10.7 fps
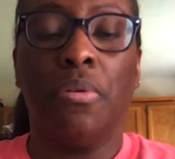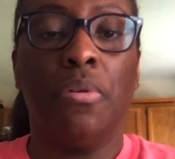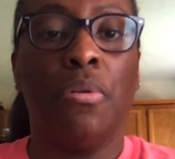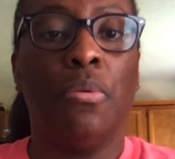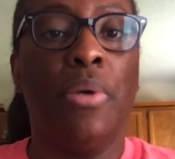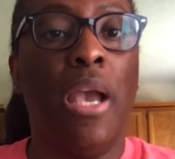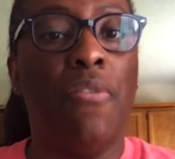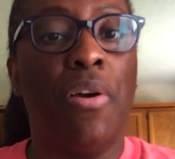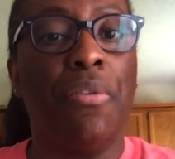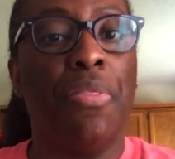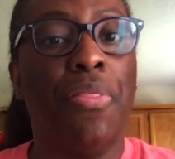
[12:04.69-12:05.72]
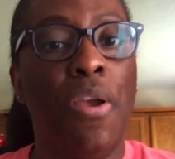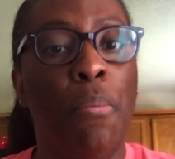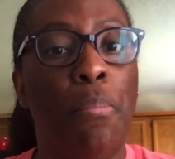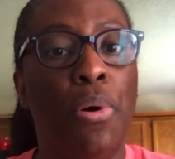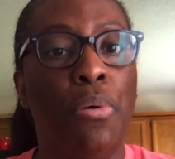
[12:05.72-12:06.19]
We have our
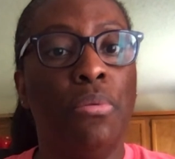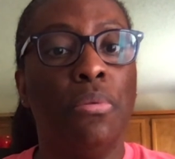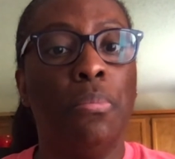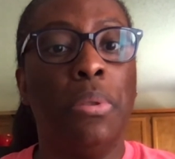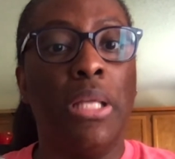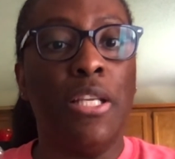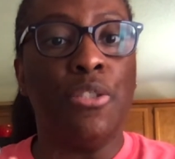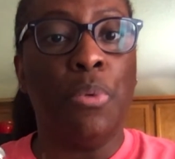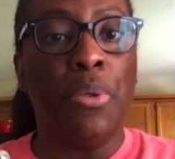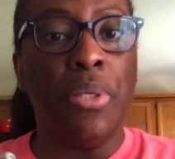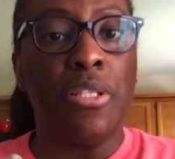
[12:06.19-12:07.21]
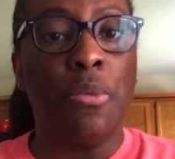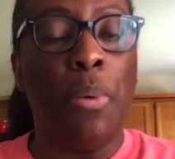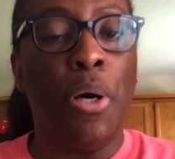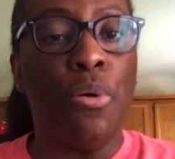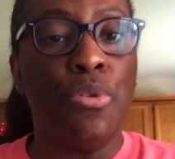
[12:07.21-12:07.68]
thimble placed where it's
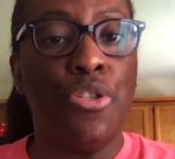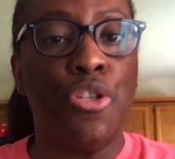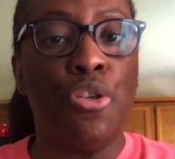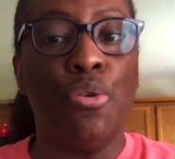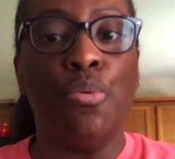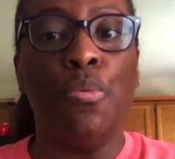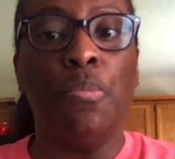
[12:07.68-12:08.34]
supposed to.